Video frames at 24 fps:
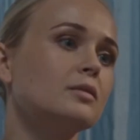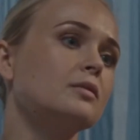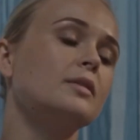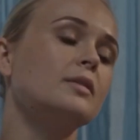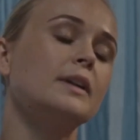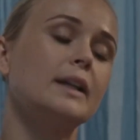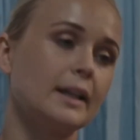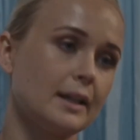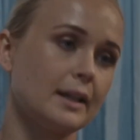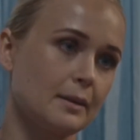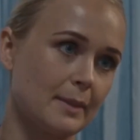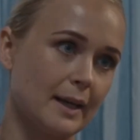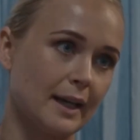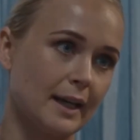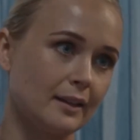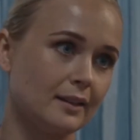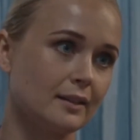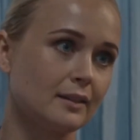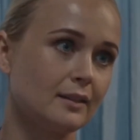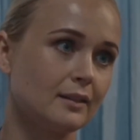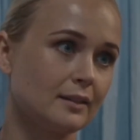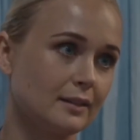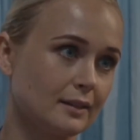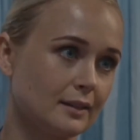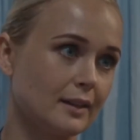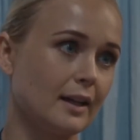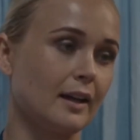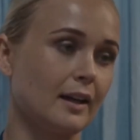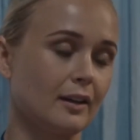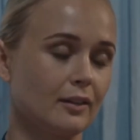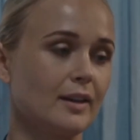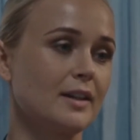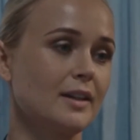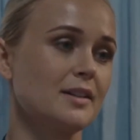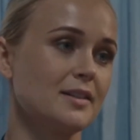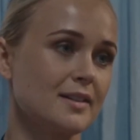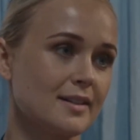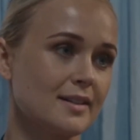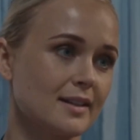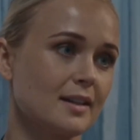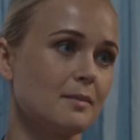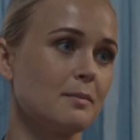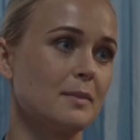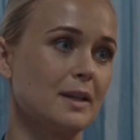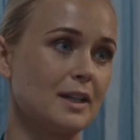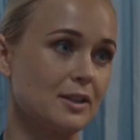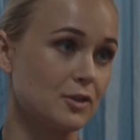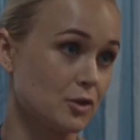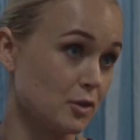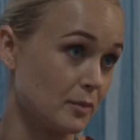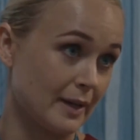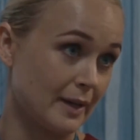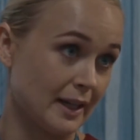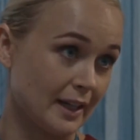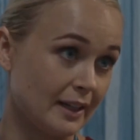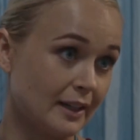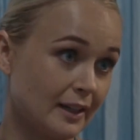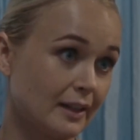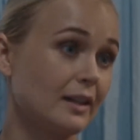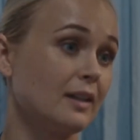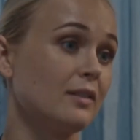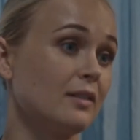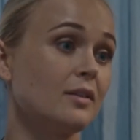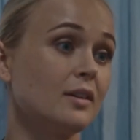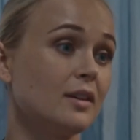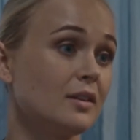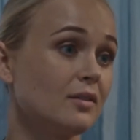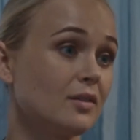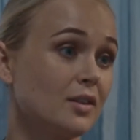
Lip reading: Really bad car crashes can be traumatic, even